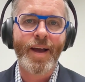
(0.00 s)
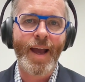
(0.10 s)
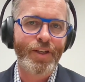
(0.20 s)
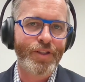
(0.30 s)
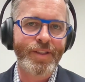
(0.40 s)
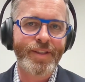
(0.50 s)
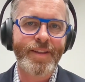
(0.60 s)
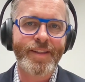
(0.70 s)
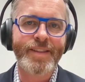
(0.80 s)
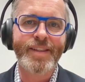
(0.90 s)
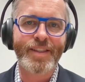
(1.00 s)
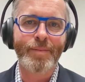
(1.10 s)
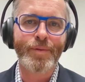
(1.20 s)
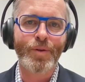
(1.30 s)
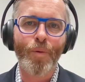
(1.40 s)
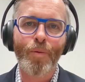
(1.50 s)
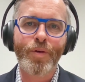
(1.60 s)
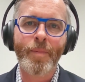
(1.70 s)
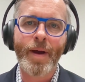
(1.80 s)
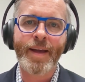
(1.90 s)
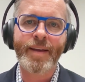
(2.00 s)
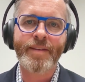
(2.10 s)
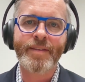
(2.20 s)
actions in the system, to automate